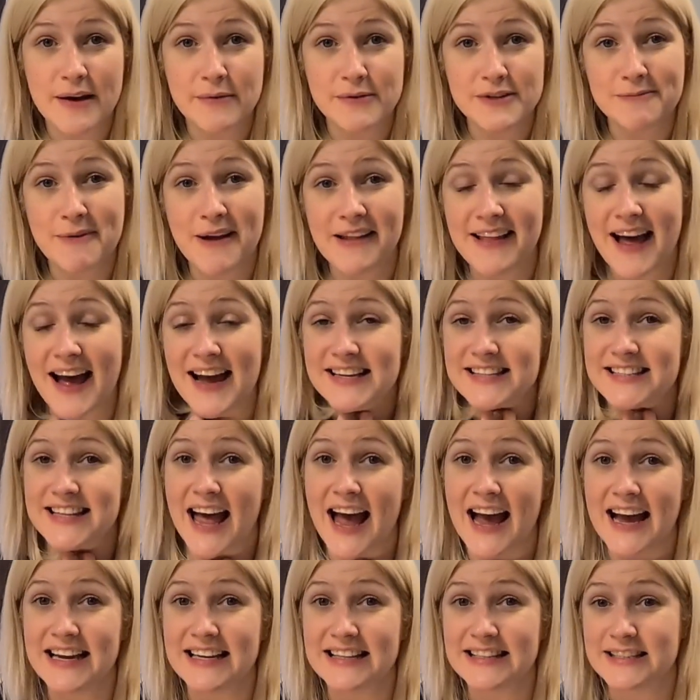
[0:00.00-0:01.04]
that was my last
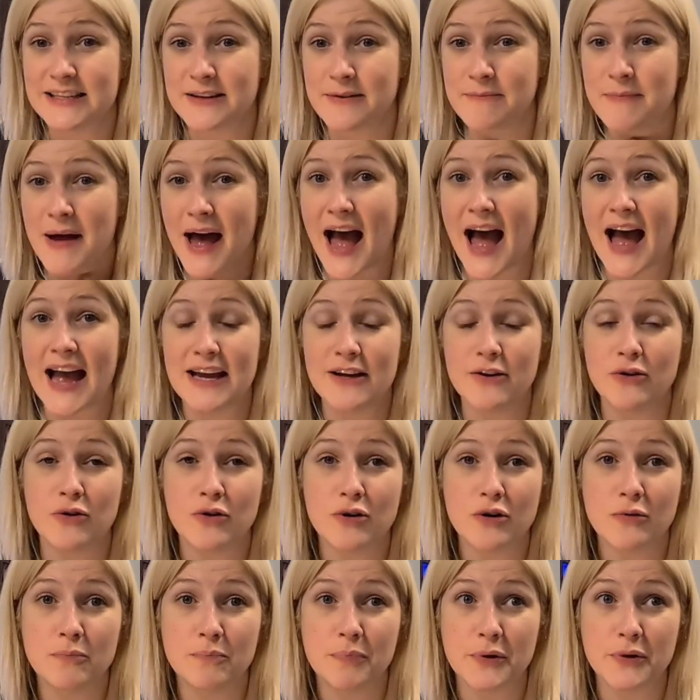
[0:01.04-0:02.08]
item. I
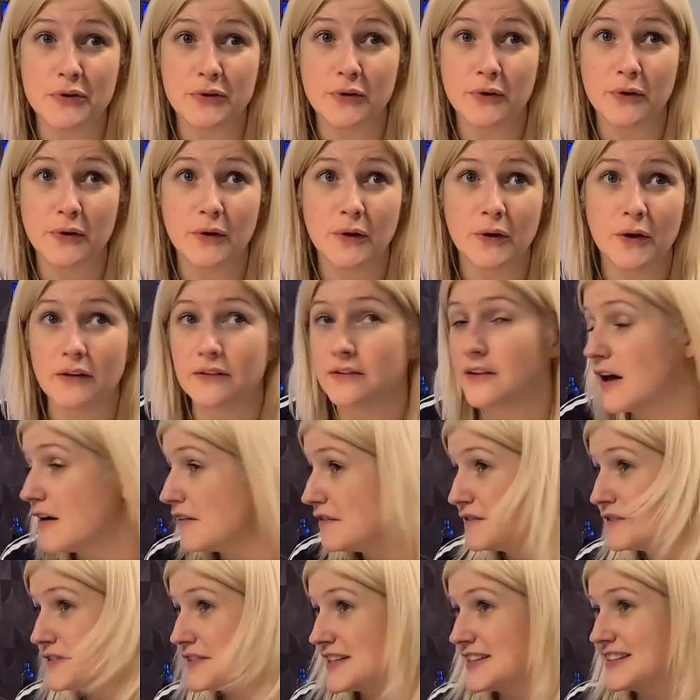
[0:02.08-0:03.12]
hope you
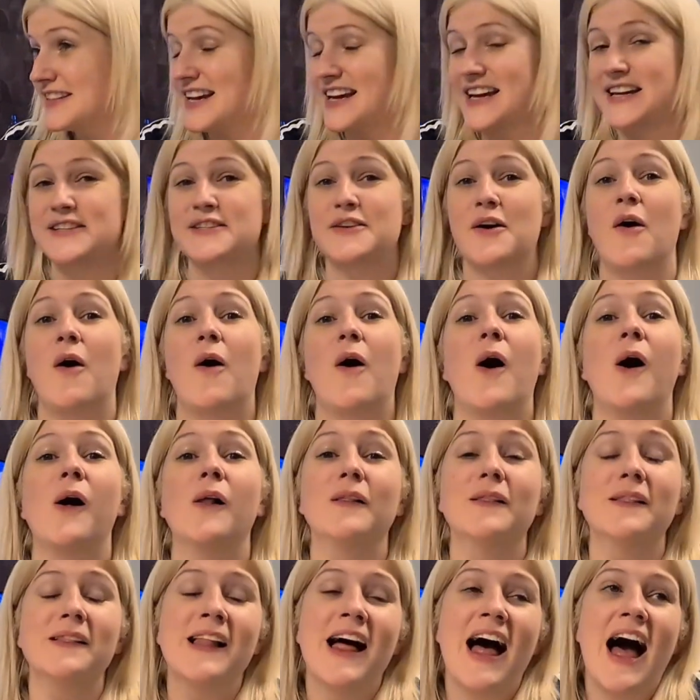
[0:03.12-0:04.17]
loved today's
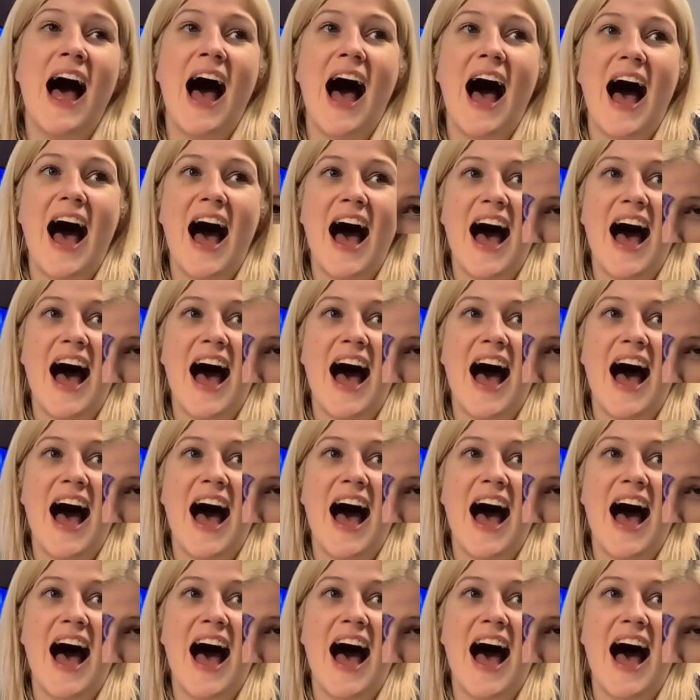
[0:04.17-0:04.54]
haul. Thanks